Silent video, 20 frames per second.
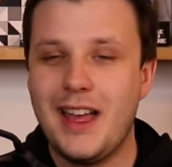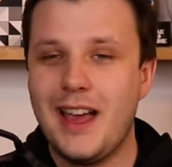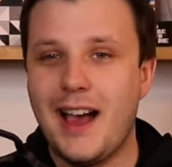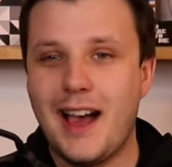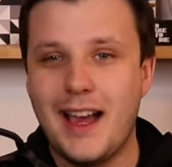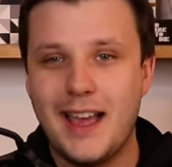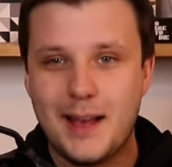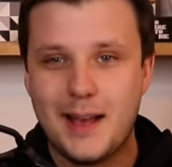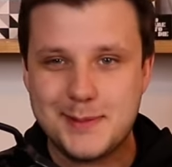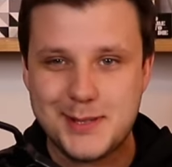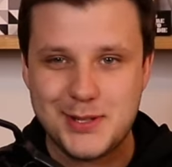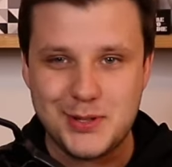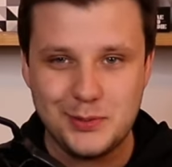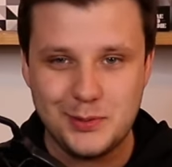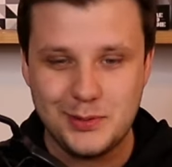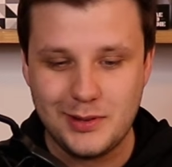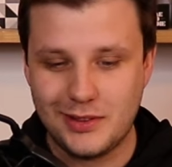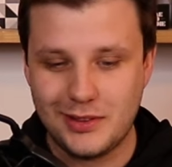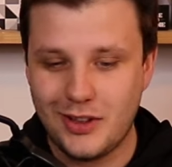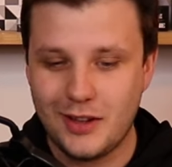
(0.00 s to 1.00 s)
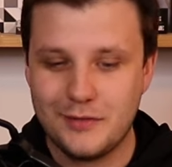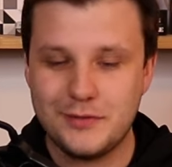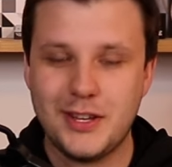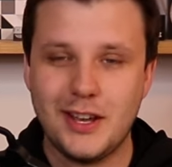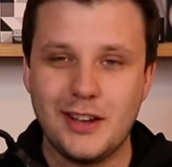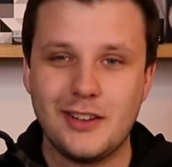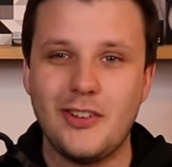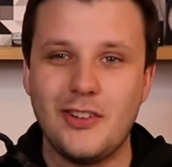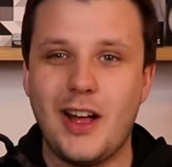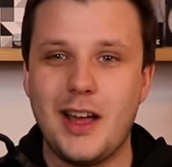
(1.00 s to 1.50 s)
I absolutely love
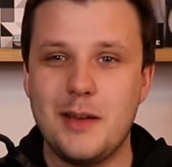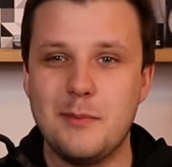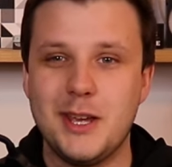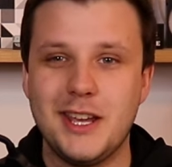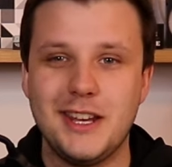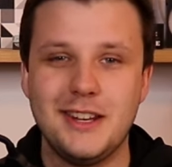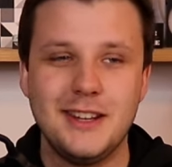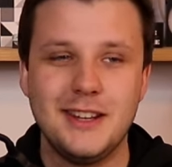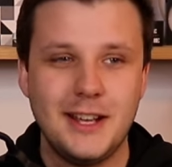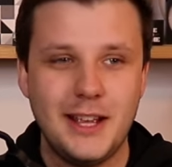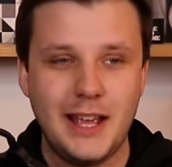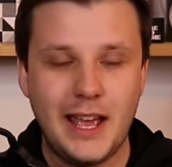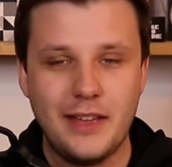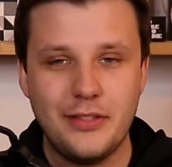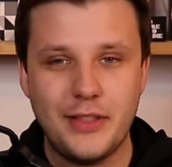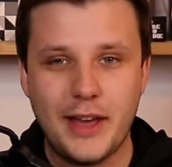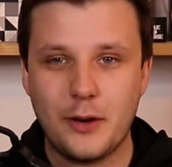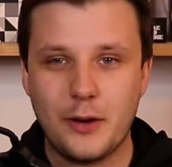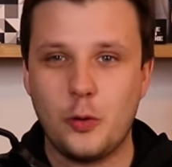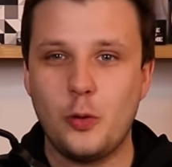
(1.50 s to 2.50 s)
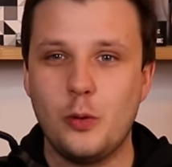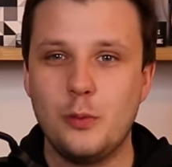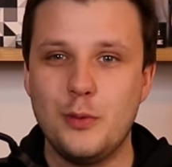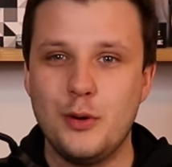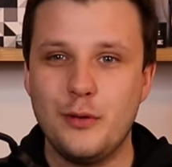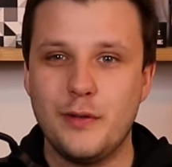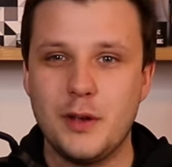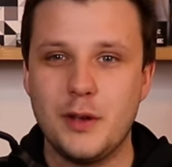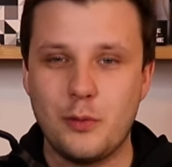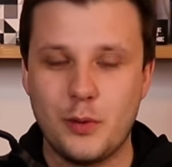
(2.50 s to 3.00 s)
Doug Lyman, and that whole
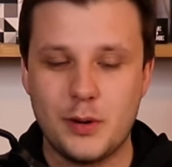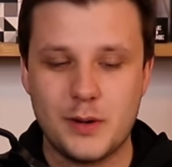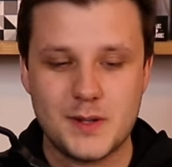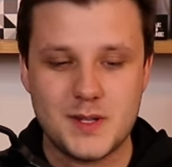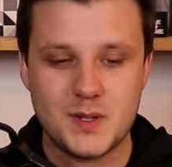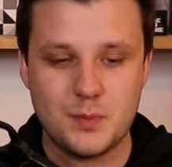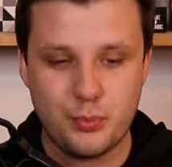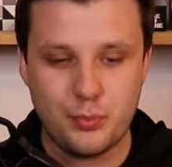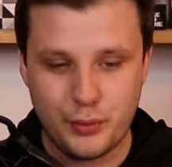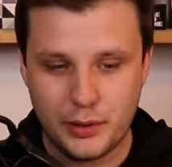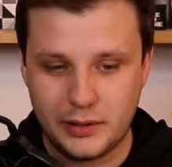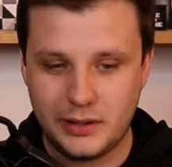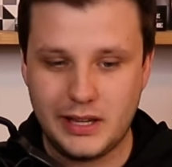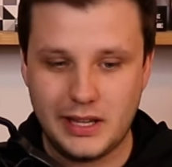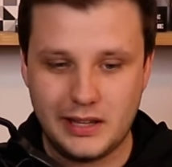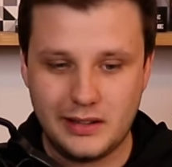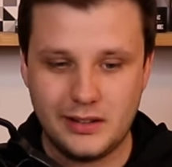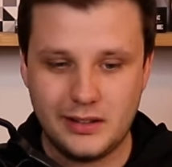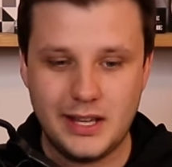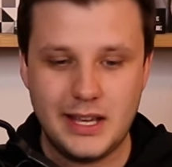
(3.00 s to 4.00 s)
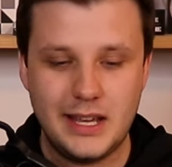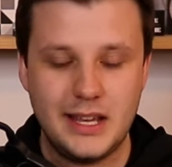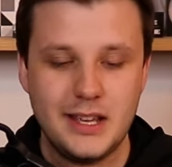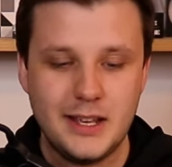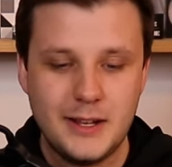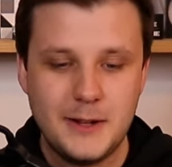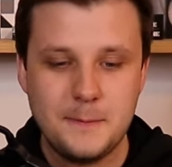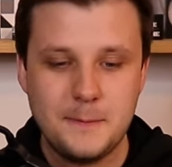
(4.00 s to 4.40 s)
movie works brilliantly.